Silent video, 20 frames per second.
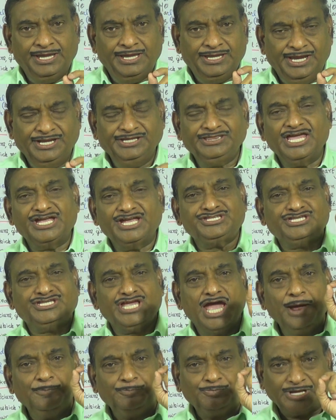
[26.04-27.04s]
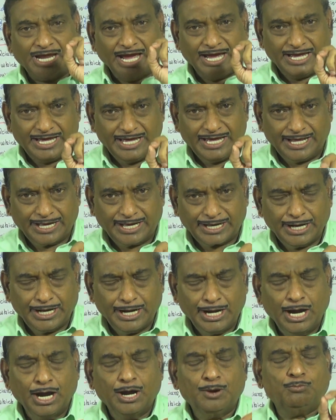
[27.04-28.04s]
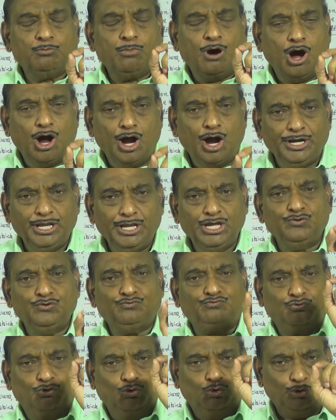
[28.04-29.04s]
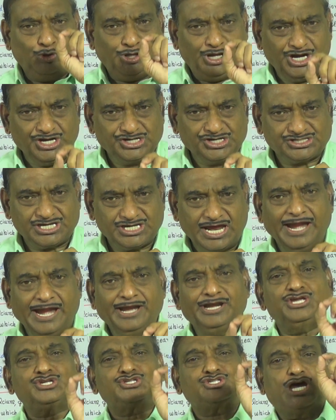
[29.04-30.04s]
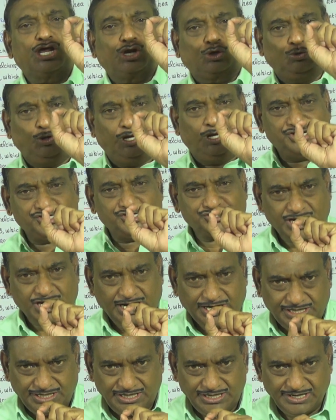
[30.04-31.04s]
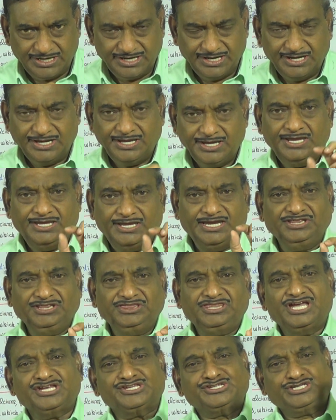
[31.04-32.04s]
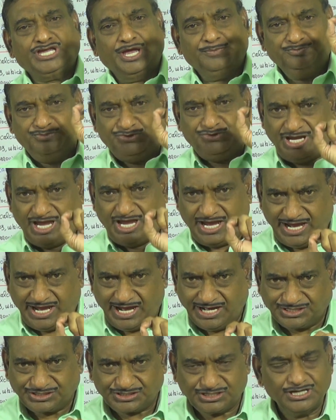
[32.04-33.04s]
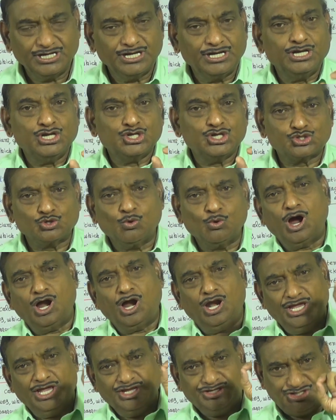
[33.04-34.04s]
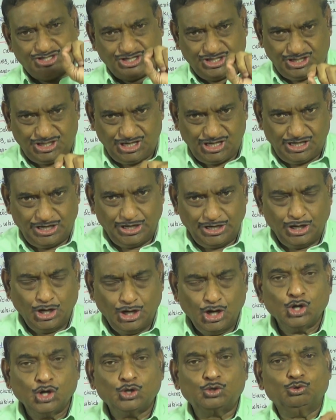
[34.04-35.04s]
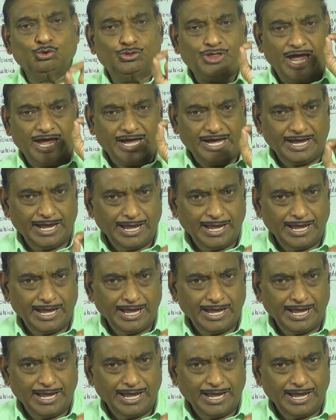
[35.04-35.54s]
In the chapter body fluids and circulation, in the subject zoology to the